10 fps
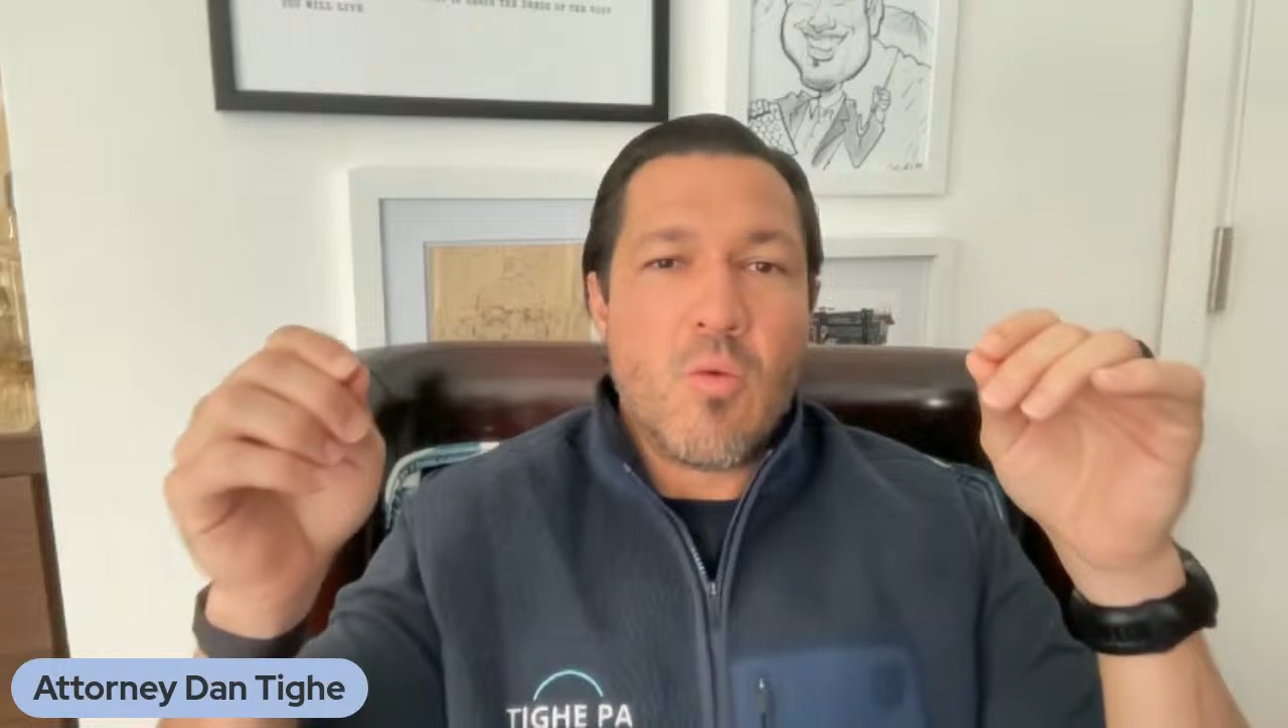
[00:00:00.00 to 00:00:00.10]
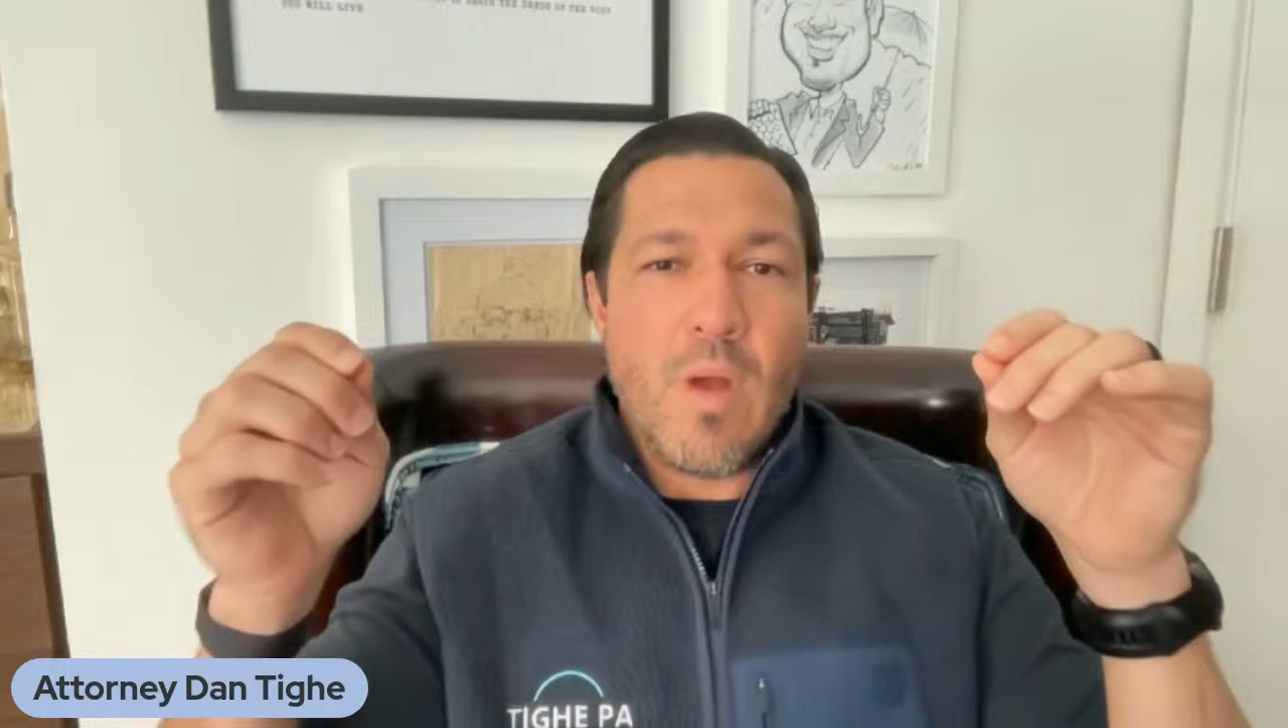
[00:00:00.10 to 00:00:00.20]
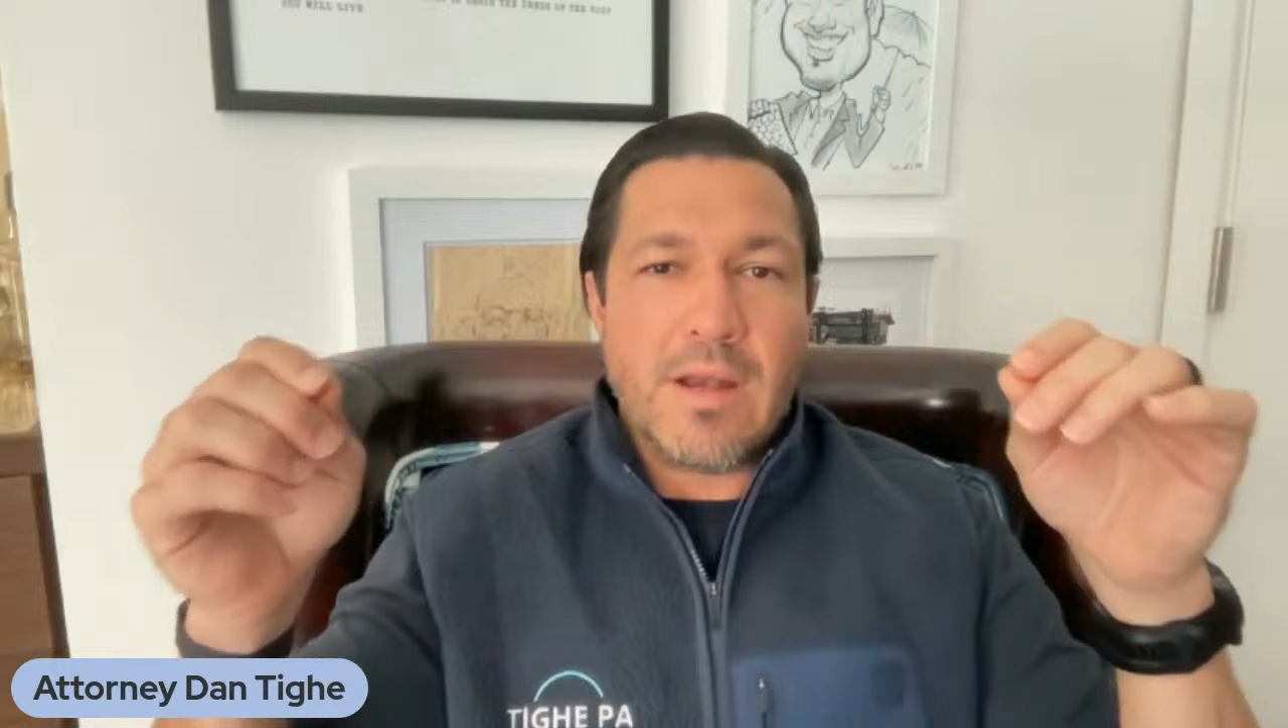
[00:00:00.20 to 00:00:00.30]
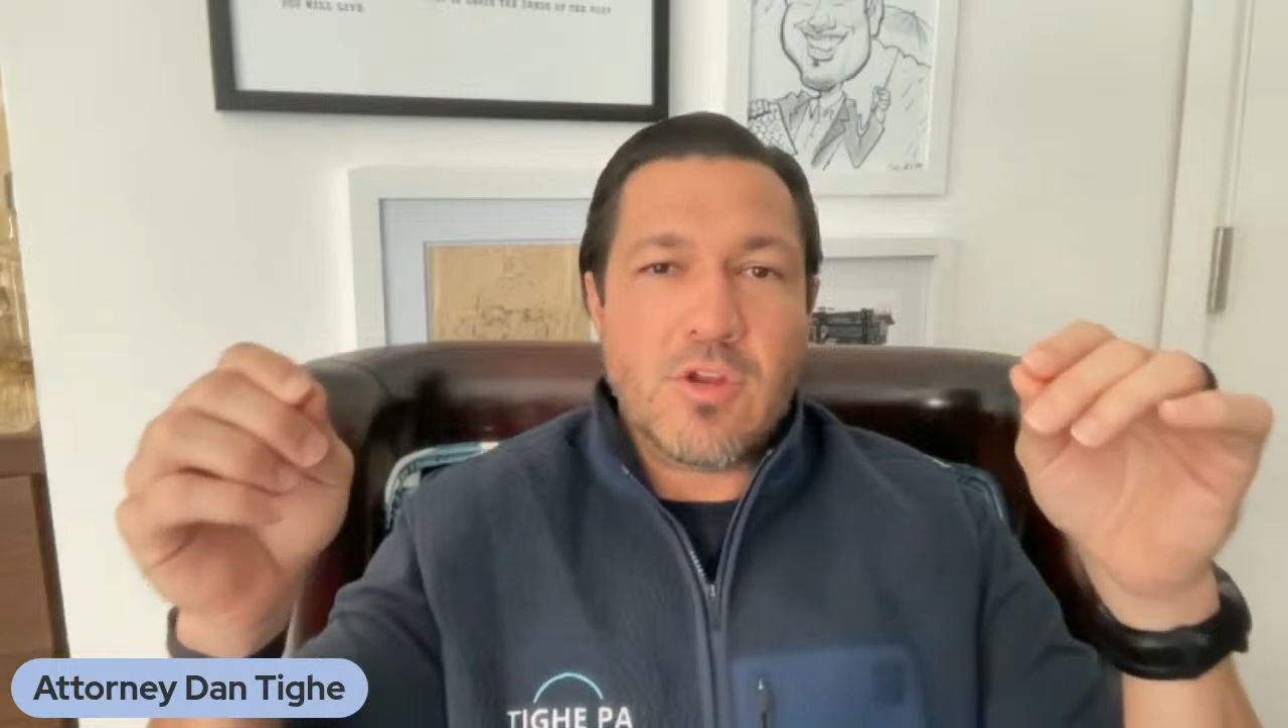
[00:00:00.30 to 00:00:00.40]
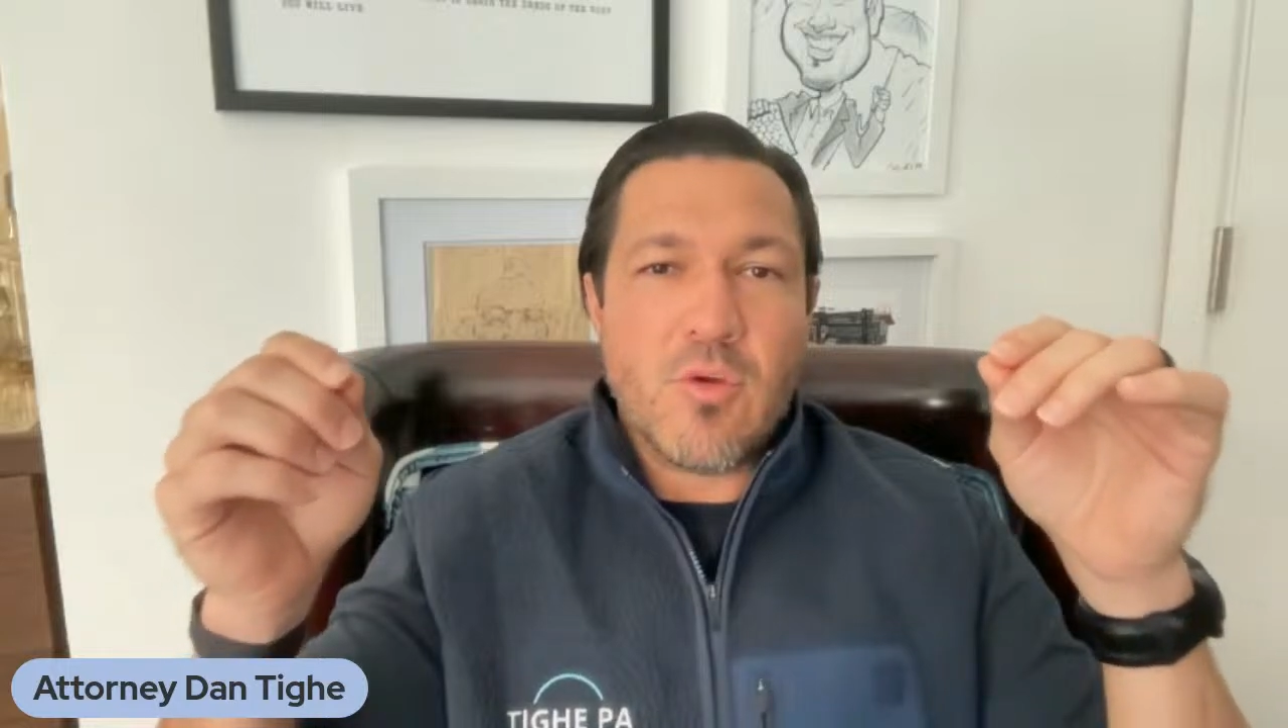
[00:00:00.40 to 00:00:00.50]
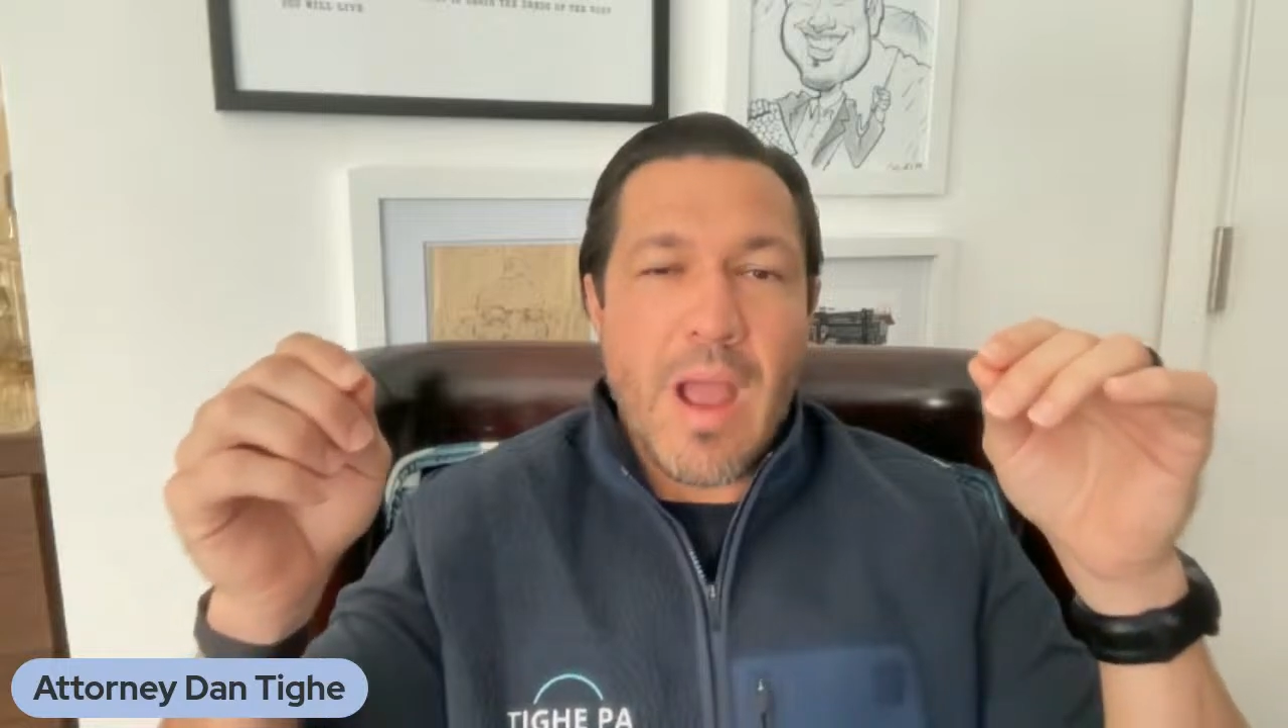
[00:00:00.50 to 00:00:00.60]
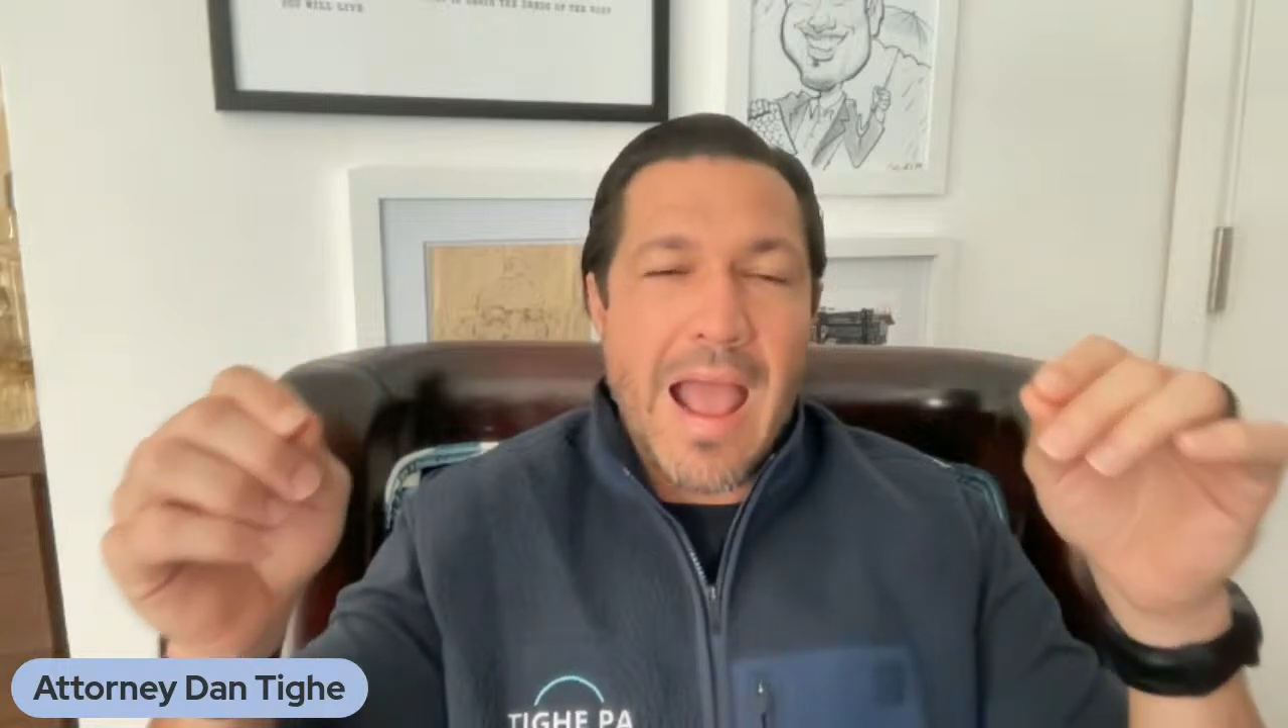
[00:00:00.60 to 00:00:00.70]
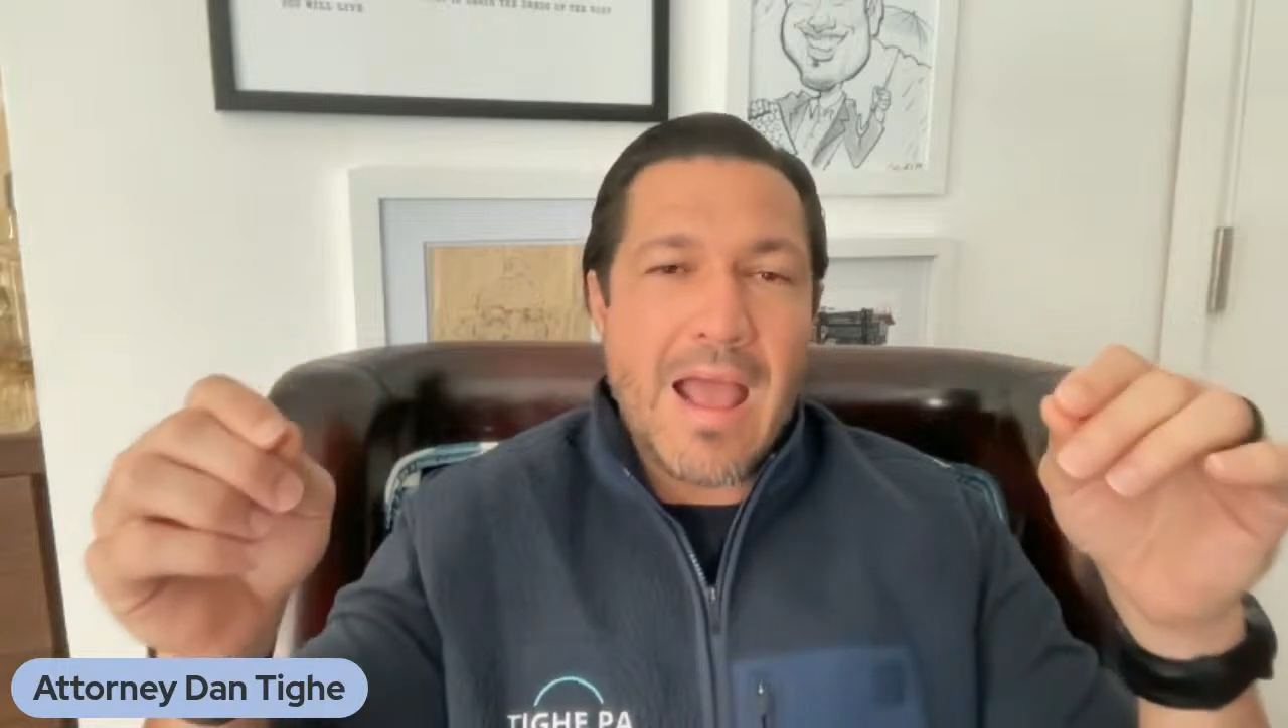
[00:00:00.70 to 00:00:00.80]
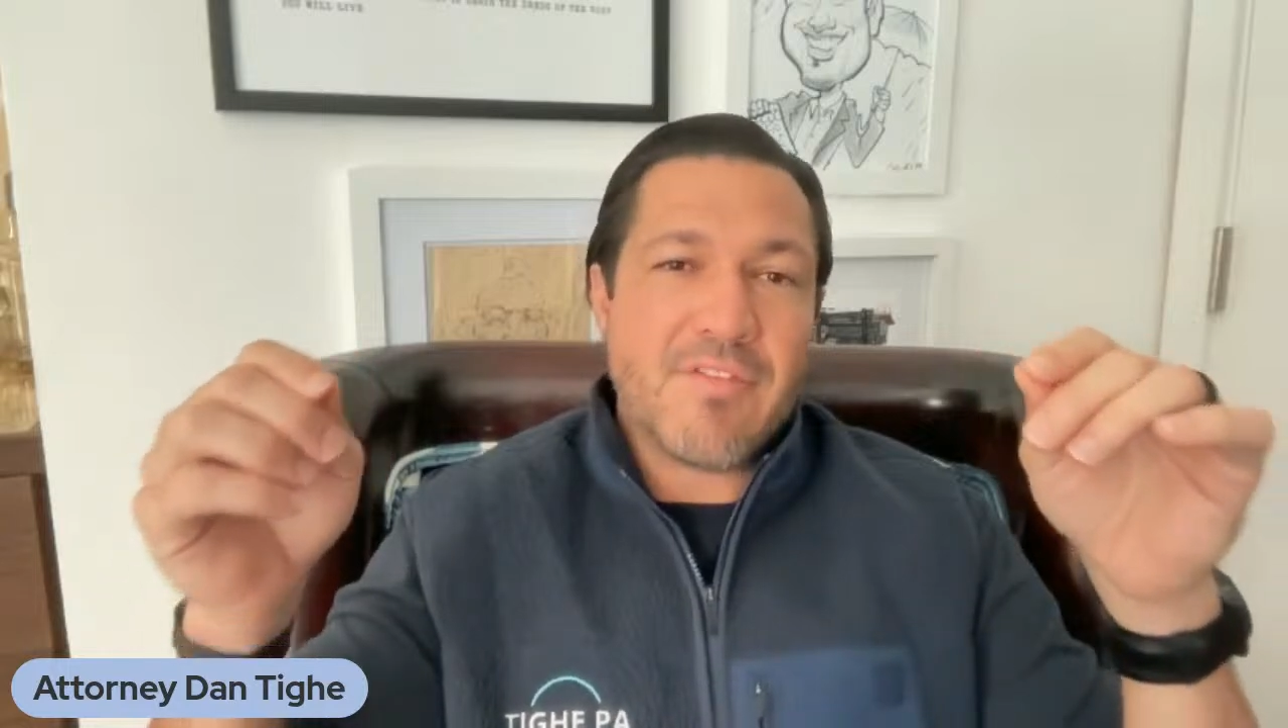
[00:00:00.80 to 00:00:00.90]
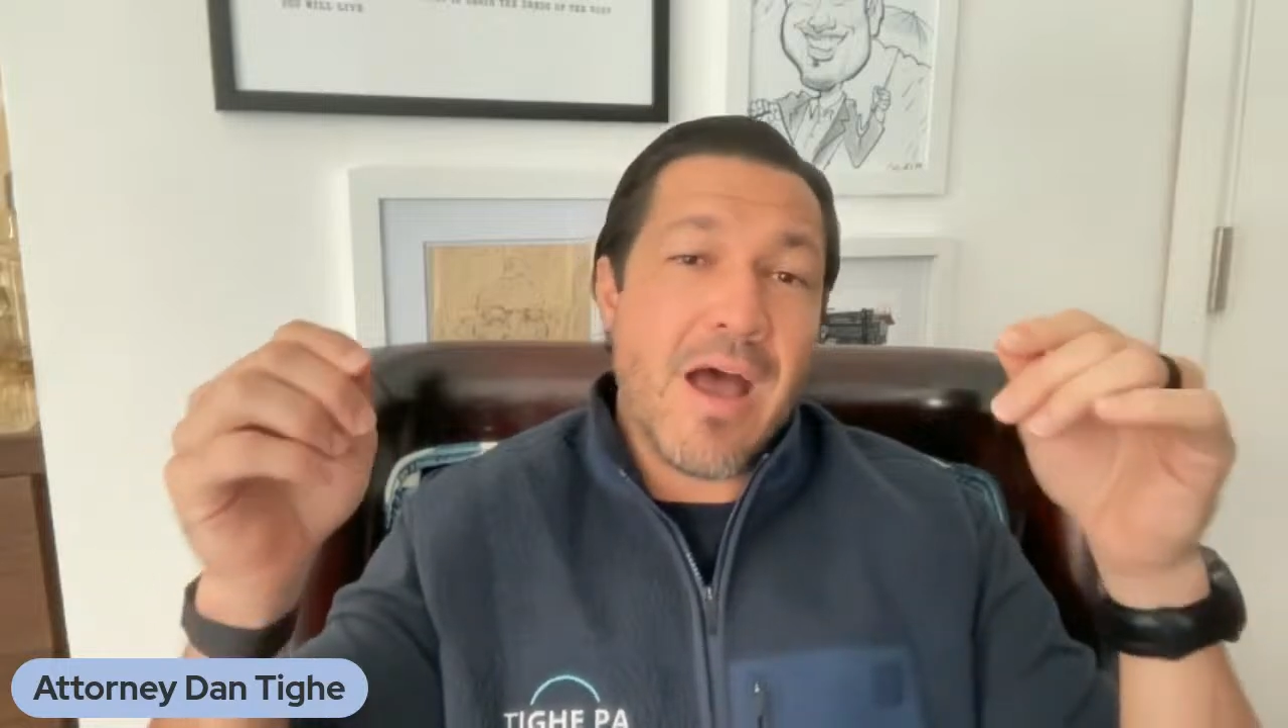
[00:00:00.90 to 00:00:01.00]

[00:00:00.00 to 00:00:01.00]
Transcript: When you have